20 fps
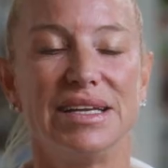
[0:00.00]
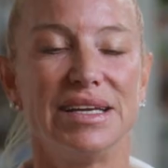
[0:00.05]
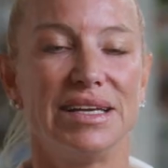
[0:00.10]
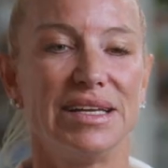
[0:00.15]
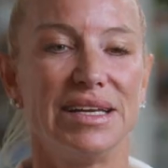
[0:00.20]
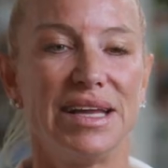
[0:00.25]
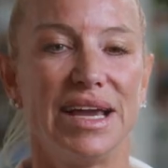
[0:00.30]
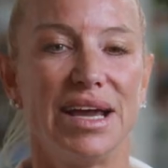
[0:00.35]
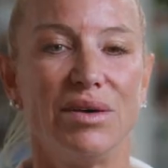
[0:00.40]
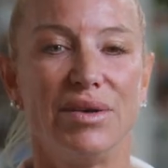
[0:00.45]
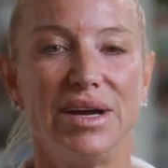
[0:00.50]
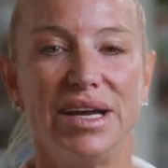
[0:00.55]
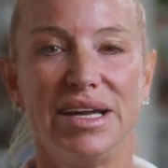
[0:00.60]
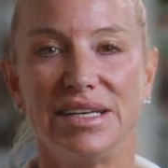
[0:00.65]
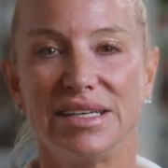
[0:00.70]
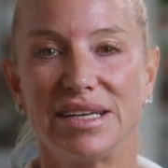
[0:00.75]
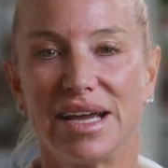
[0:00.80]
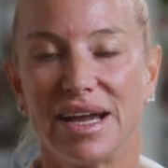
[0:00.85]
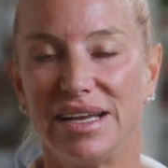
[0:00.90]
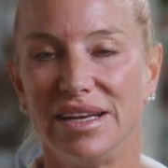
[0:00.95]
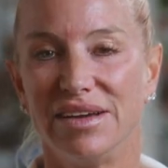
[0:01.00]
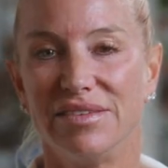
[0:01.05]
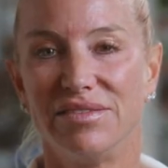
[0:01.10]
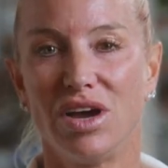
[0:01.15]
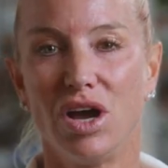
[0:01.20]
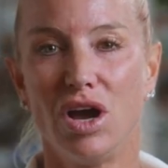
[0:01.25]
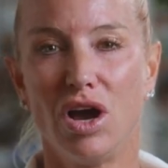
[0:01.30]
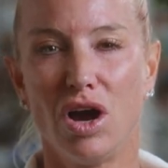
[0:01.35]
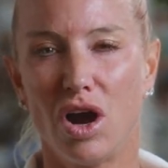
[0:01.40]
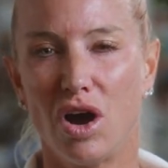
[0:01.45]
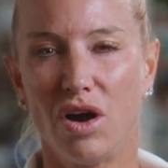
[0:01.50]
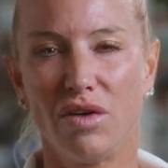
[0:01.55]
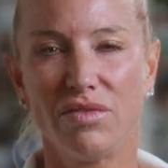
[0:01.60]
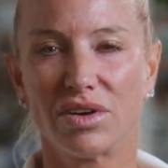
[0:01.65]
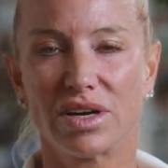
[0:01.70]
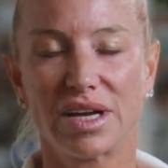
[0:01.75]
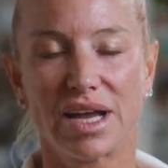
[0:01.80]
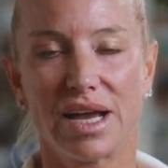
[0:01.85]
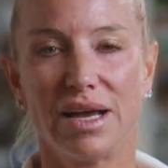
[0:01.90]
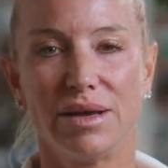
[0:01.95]
and how I had kind of
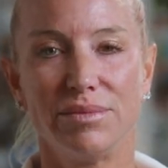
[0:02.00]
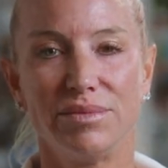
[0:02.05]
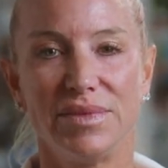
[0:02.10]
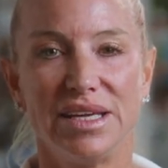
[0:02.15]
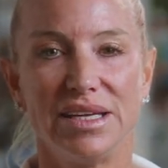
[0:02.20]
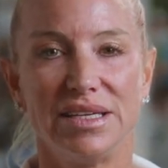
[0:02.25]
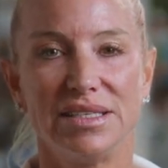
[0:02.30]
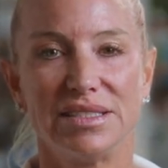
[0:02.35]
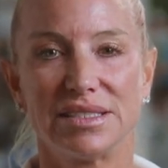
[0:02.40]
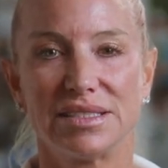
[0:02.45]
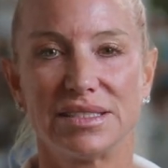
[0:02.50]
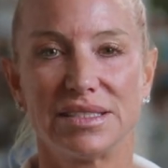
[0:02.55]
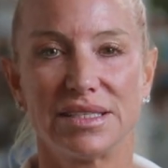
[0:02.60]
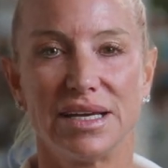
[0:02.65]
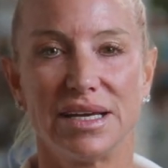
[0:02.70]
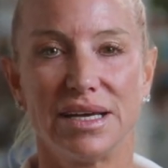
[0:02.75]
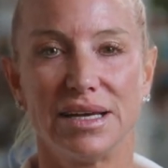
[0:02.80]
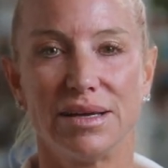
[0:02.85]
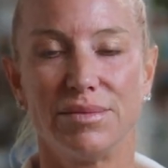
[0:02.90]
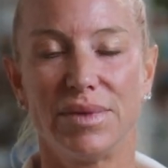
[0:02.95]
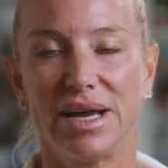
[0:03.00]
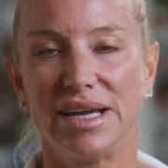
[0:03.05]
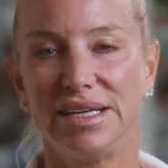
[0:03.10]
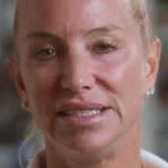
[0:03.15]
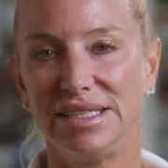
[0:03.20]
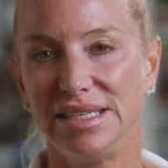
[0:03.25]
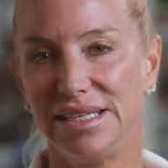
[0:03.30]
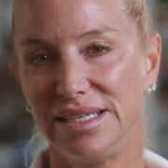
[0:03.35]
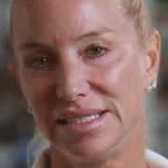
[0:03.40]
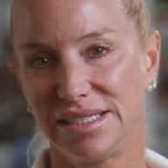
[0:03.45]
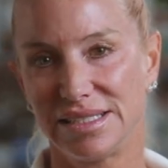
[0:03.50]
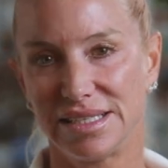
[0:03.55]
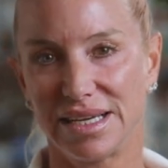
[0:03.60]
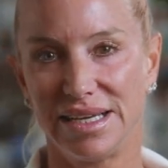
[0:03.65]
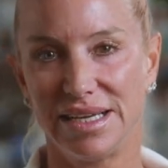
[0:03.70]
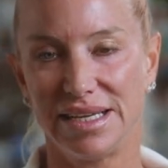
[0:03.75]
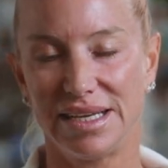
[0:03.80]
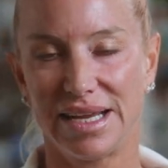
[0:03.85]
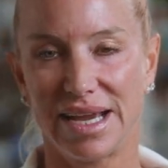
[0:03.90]
overcome these ideas I had